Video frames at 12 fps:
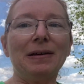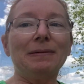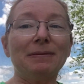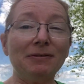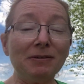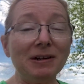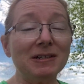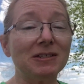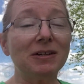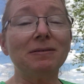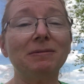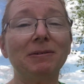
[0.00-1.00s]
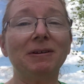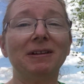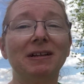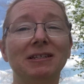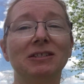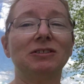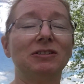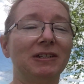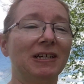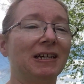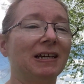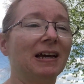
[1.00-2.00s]
Before I started my weight loss
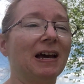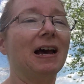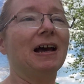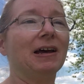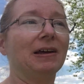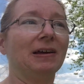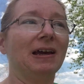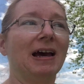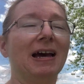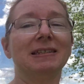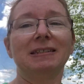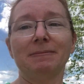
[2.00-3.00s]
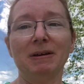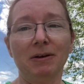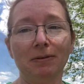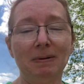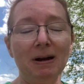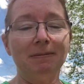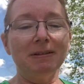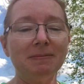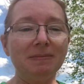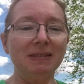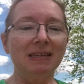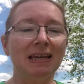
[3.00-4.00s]
journey, I had some health
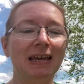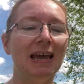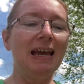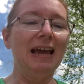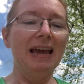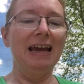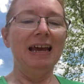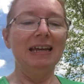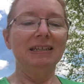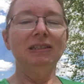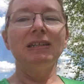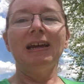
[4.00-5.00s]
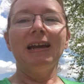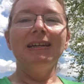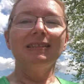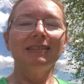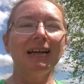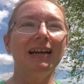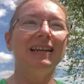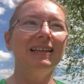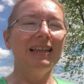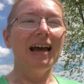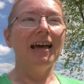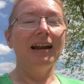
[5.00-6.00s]
problems, and I decided
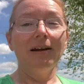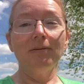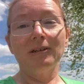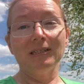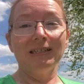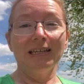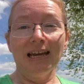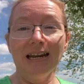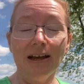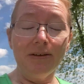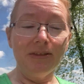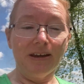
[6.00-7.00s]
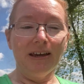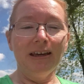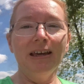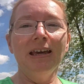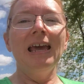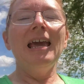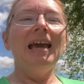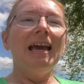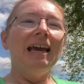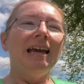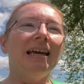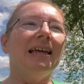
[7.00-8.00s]
that I wanted to get healthy.
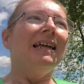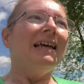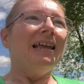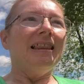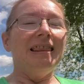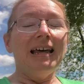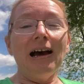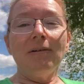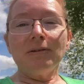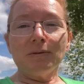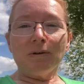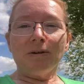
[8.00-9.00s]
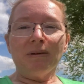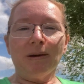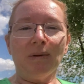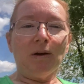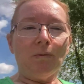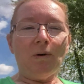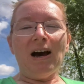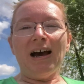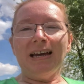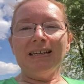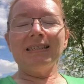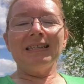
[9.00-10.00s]
That was one of my big
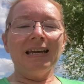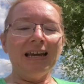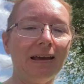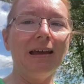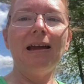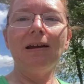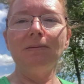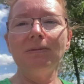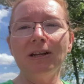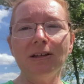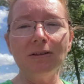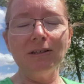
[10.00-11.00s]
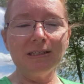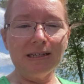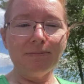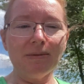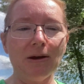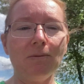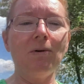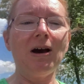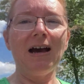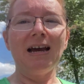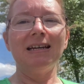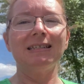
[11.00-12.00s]
whys. And when I looked at my
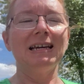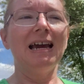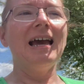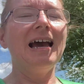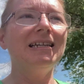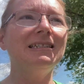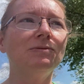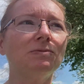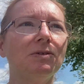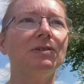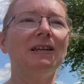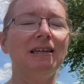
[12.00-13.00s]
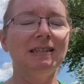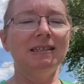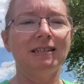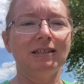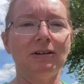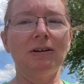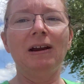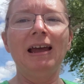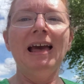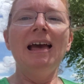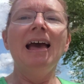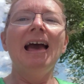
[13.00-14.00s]
whys, I had to really consider
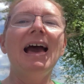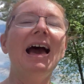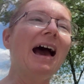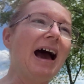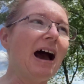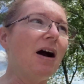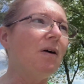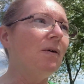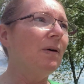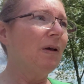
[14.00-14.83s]
how